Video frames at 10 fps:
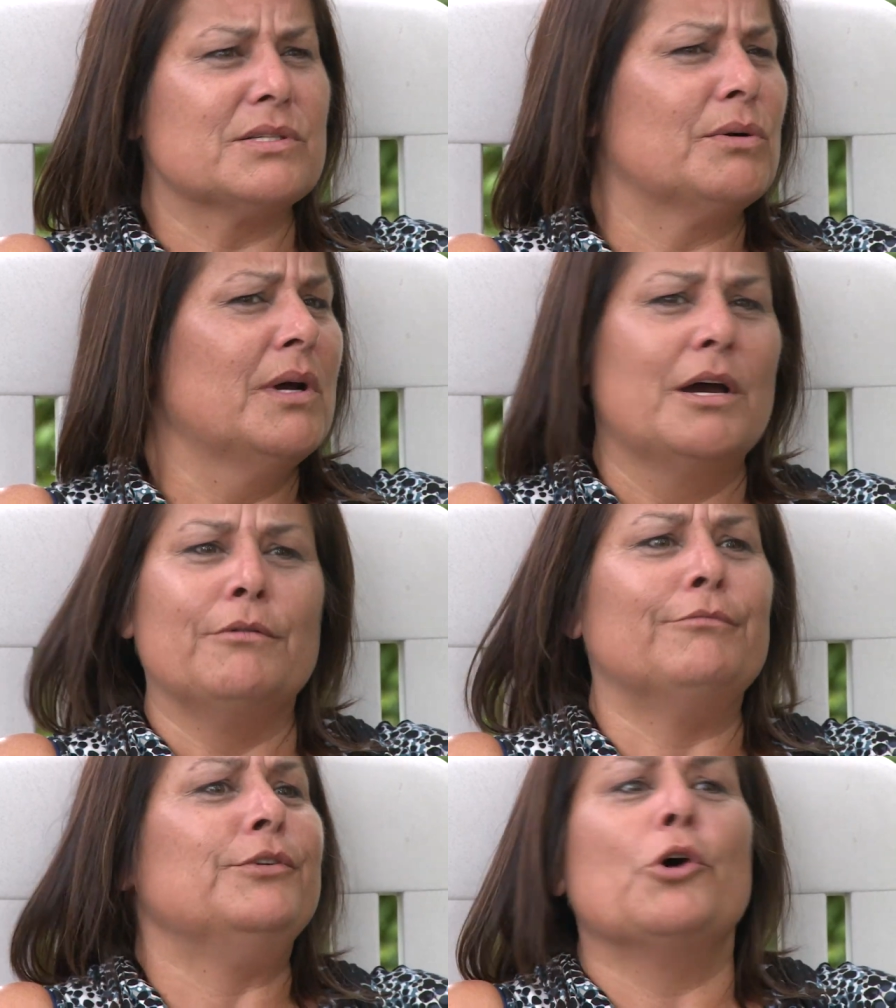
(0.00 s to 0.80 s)
So
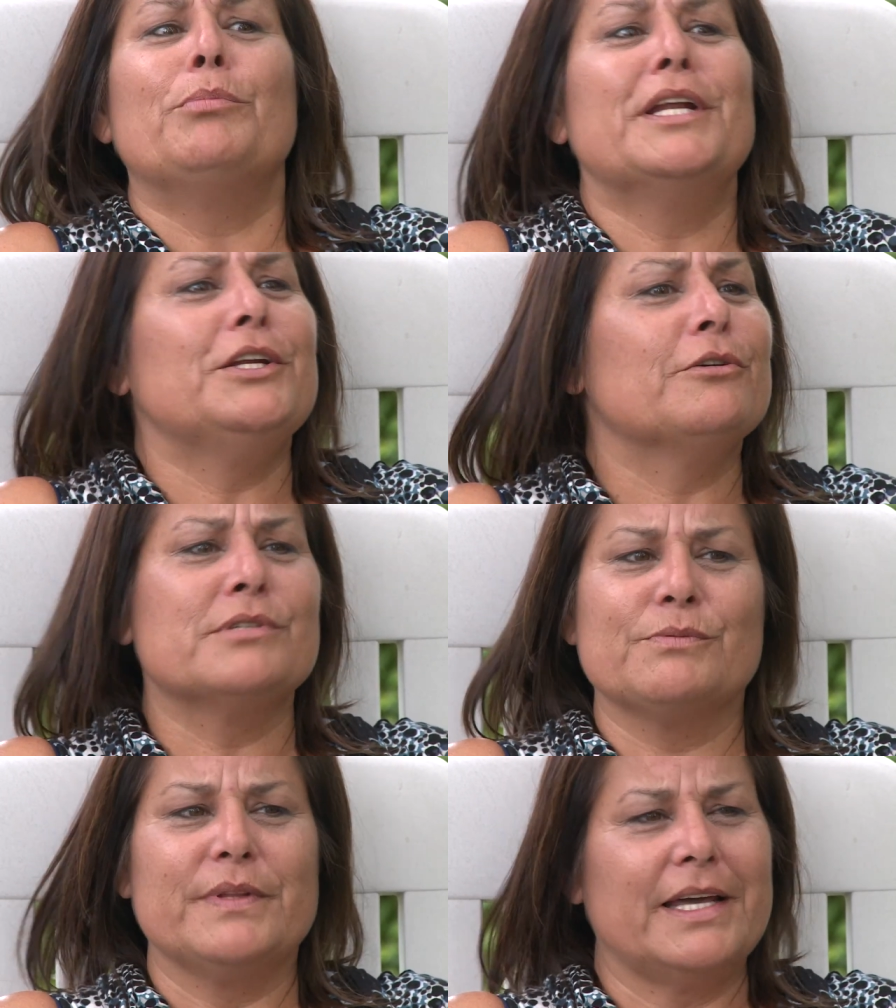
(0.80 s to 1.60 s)
nobody
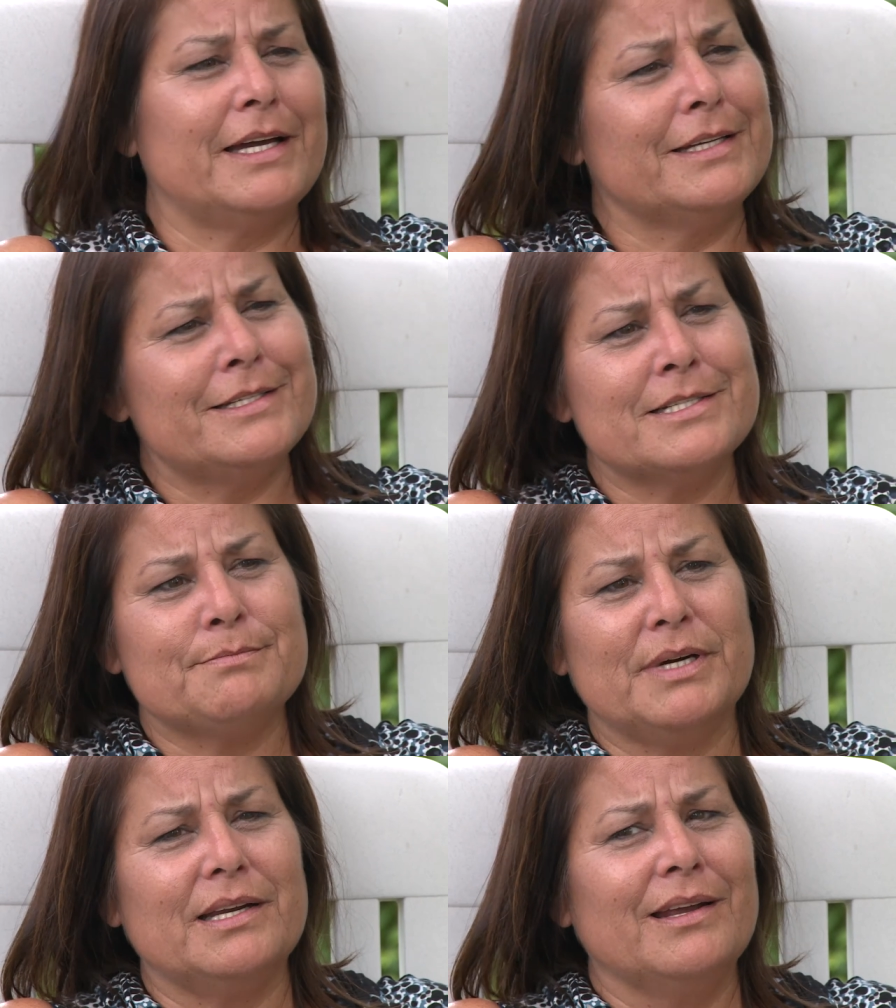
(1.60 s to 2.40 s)
knows what that is,
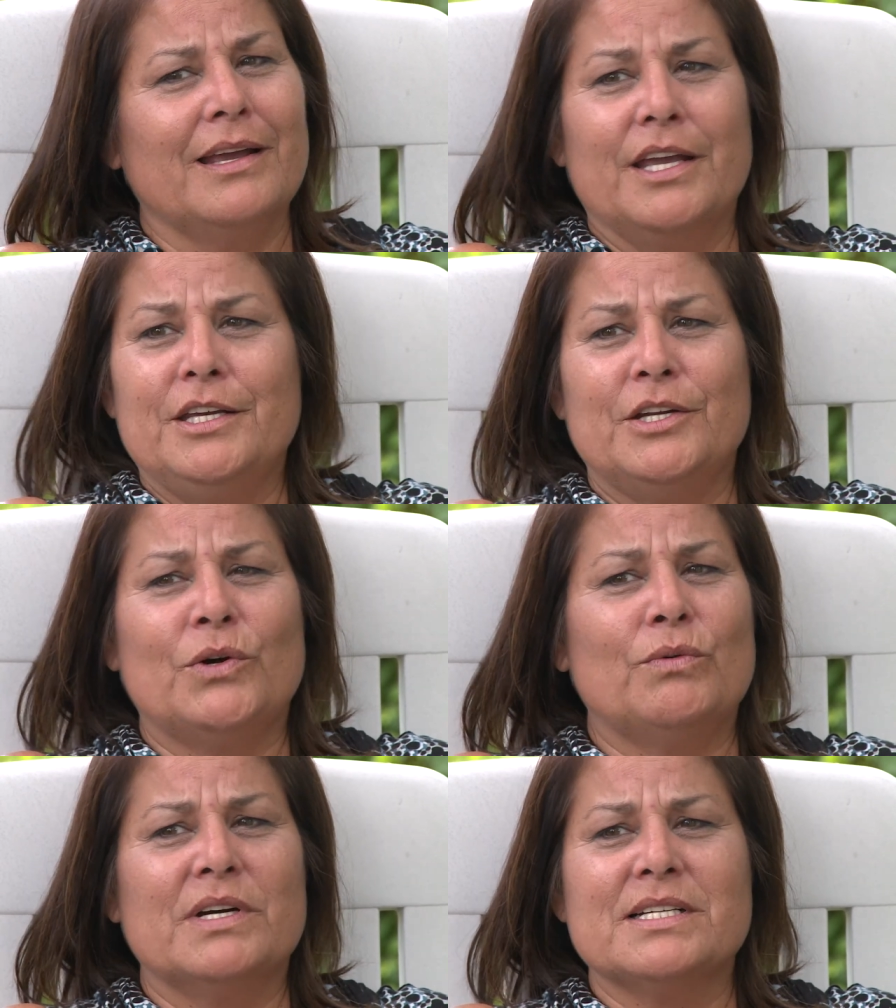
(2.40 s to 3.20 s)
but you know
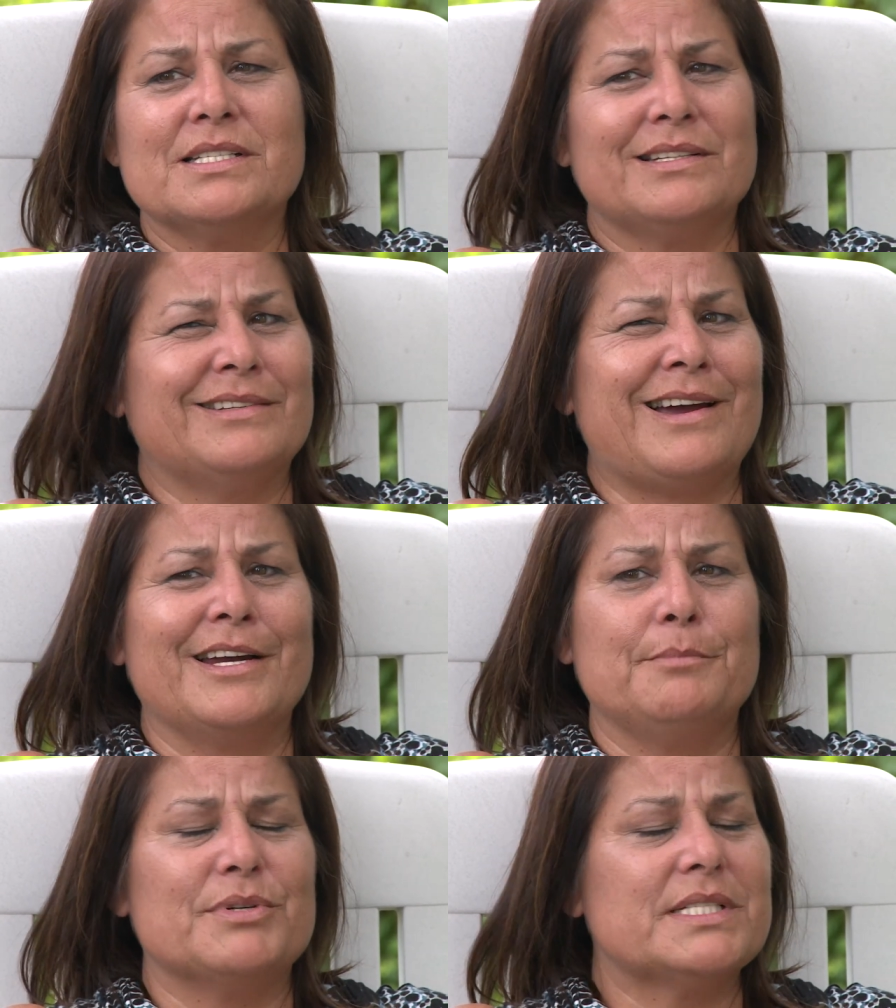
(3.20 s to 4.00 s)
what is it?
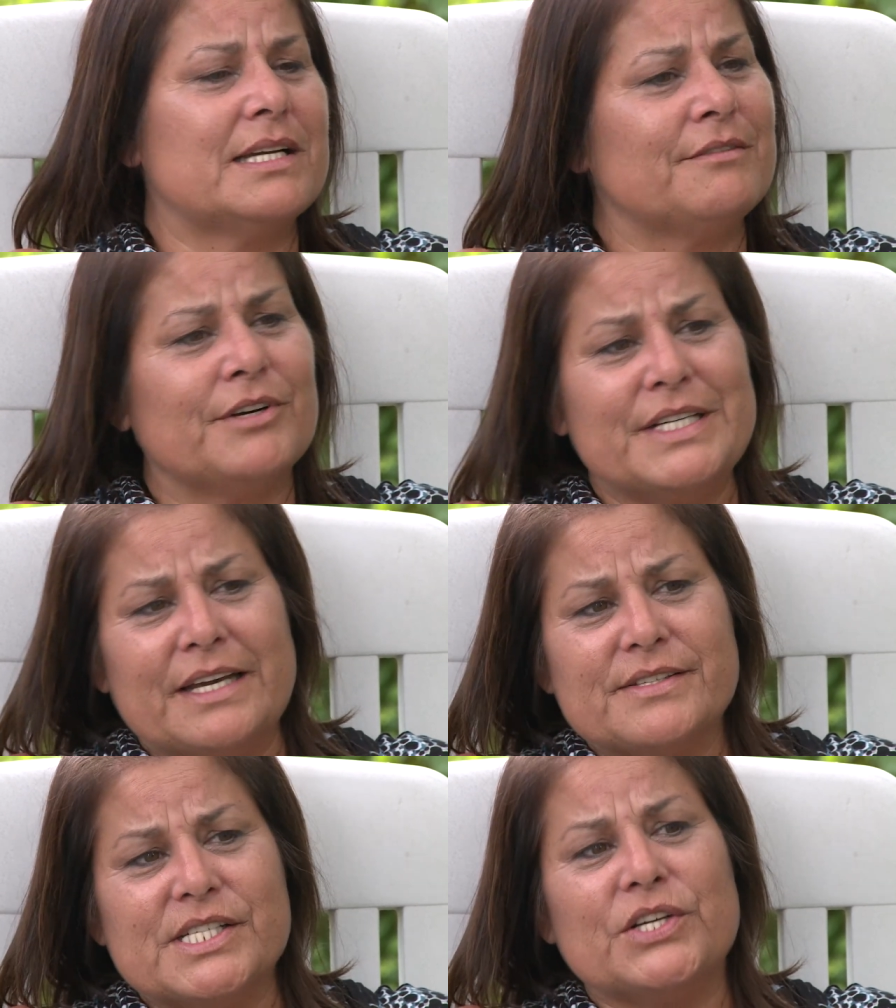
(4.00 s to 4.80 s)
Ninety percent of our
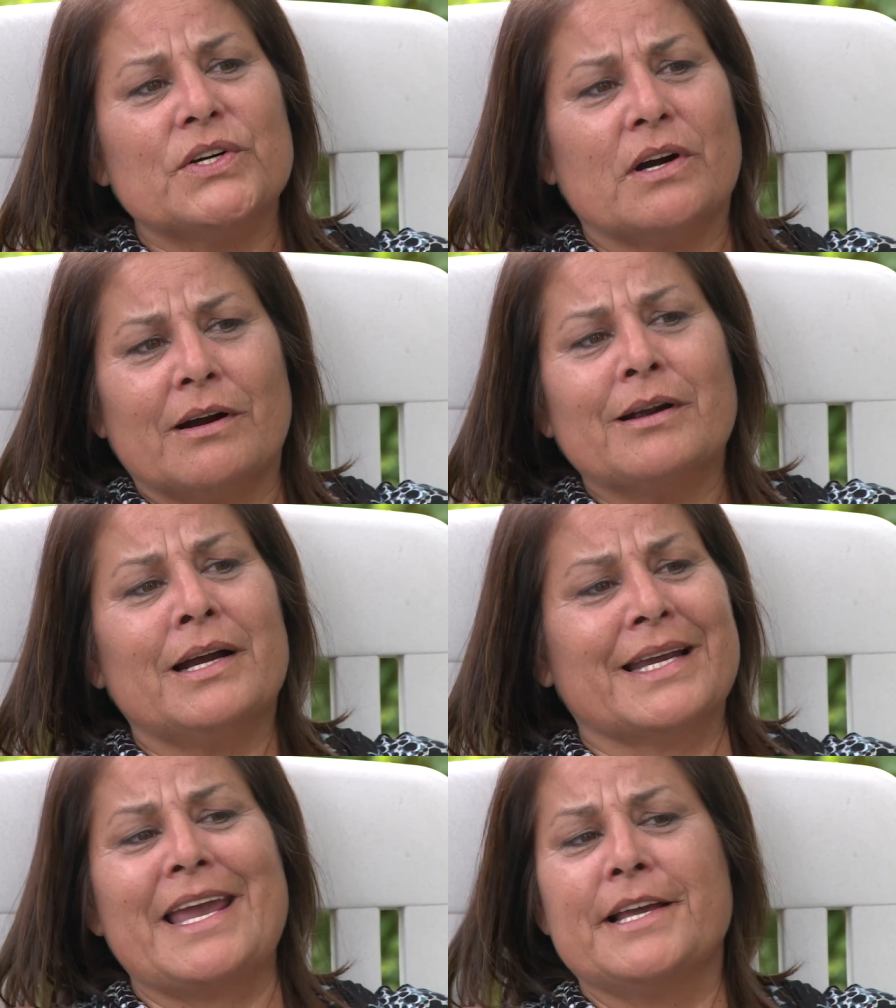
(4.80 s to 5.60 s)
deaths here are
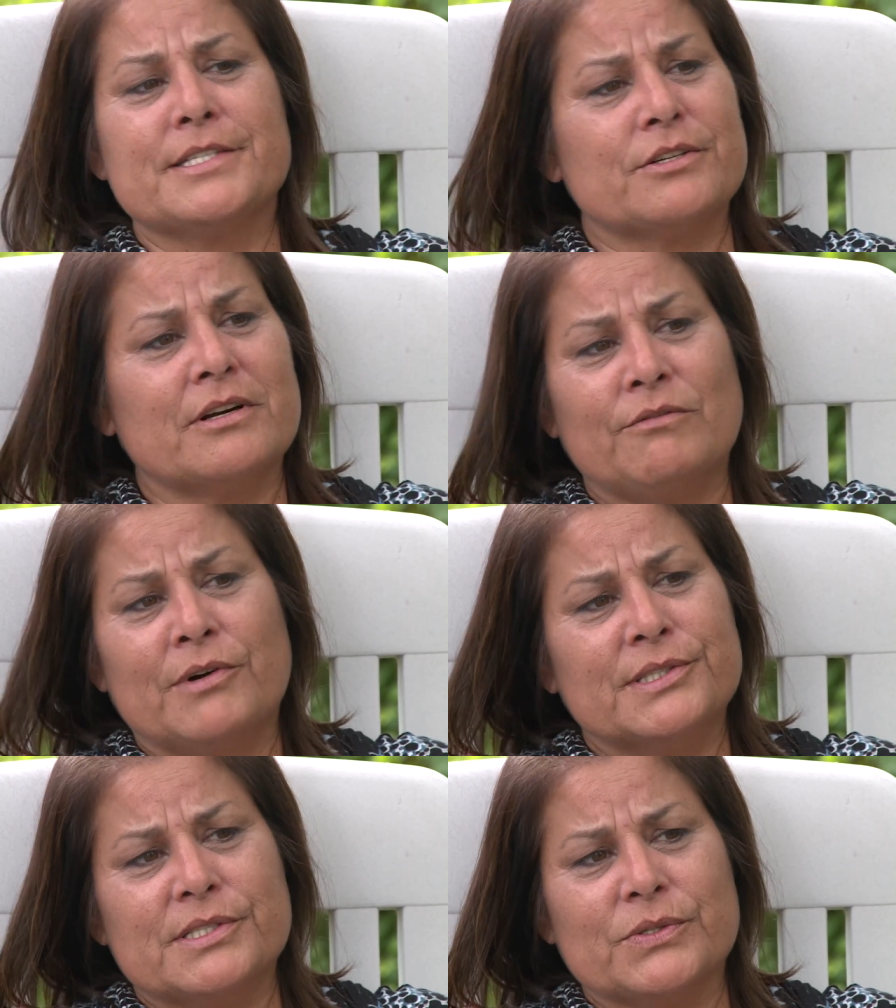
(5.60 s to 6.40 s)
a cancer of
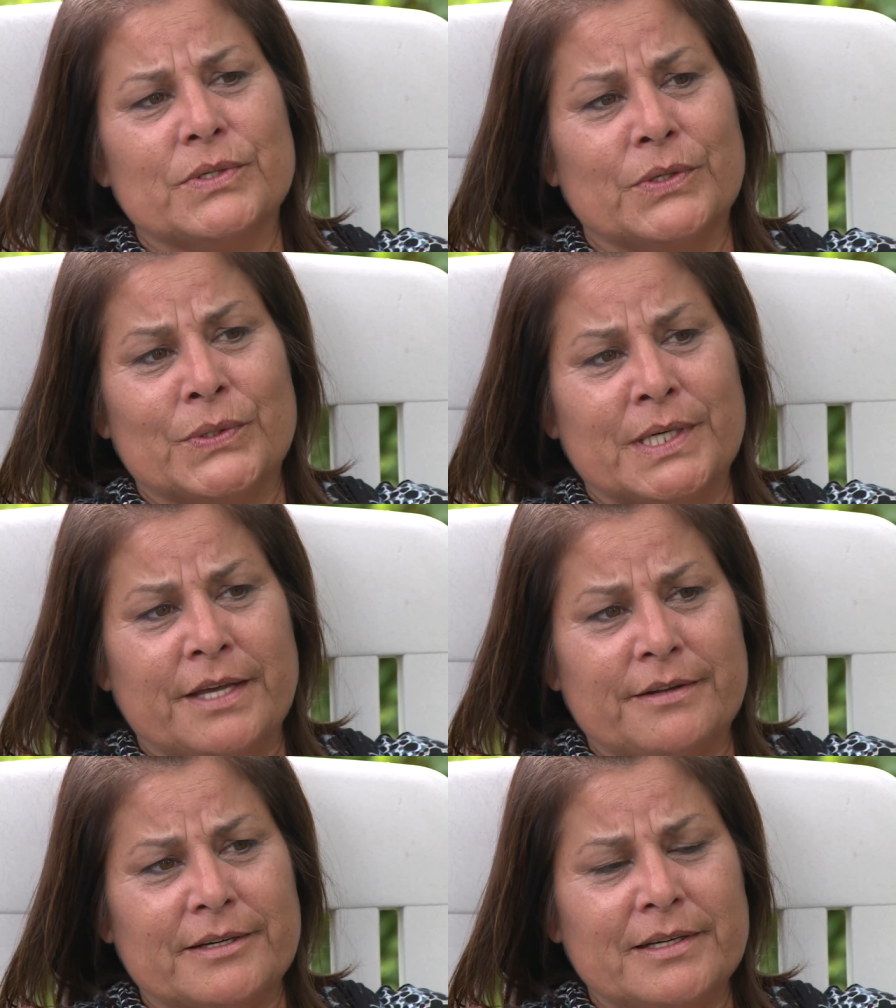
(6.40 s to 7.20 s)
one sort or
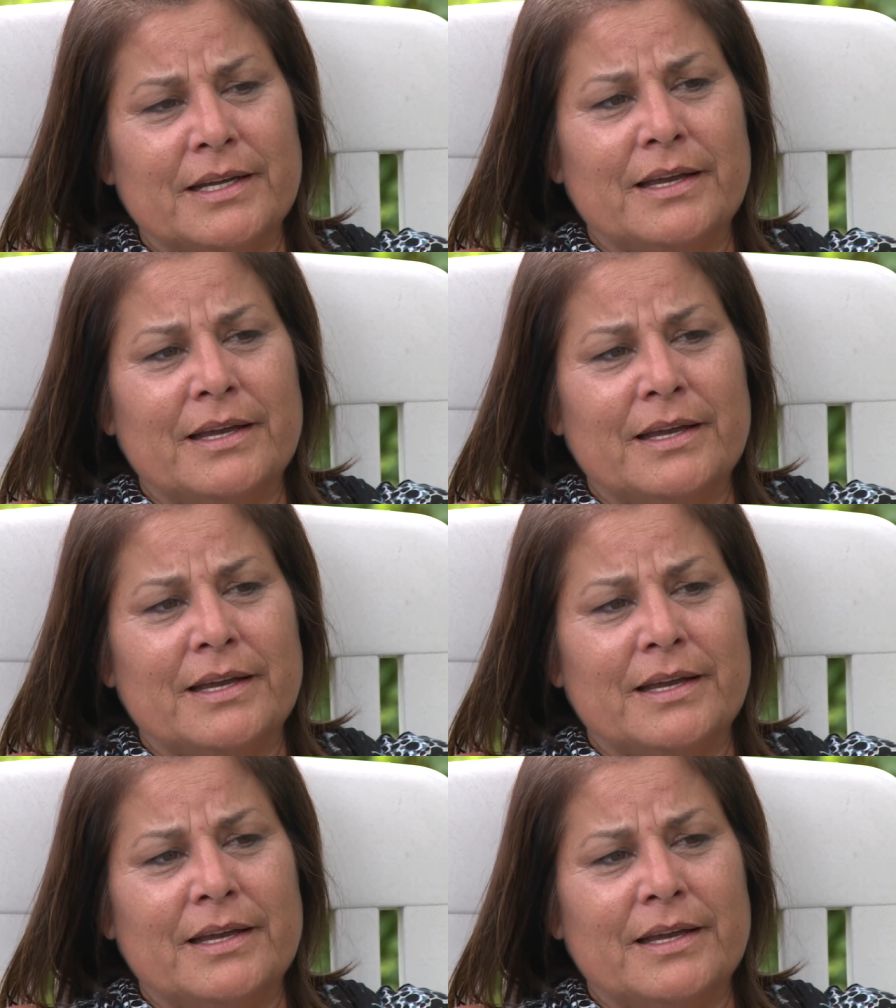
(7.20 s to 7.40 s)
another